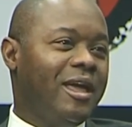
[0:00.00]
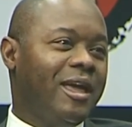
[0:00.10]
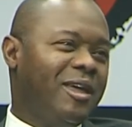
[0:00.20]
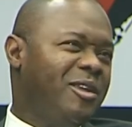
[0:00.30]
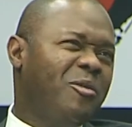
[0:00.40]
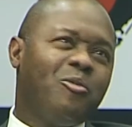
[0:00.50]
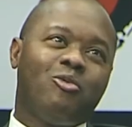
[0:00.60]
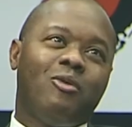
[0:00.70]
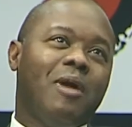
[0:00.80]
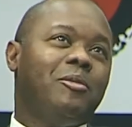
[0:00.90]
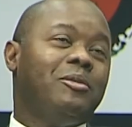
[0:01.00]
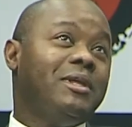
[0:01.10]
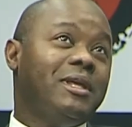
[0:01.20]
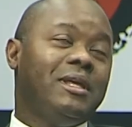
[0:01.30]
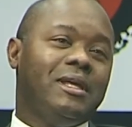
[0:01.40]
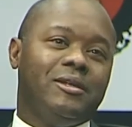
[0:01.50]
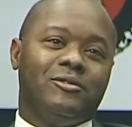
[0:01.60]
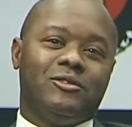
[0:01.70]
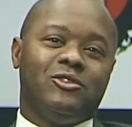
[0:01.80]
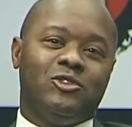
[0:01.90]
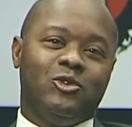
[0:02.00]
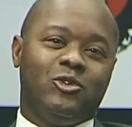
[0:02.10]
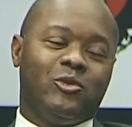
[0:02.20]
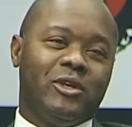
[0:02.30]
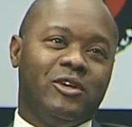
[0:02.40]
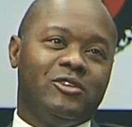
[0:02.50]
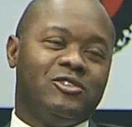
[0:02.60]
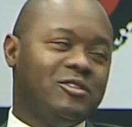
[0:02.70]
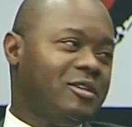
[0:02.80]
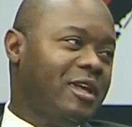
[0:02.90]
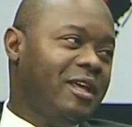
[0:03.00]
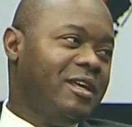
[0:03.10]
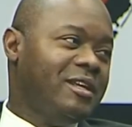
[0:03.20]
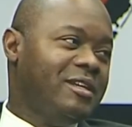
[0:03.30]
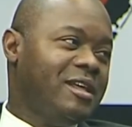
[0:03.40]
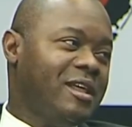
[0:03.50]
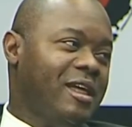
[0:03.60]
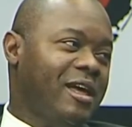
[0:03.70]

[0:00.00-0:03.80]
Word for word: And probably two or three years in,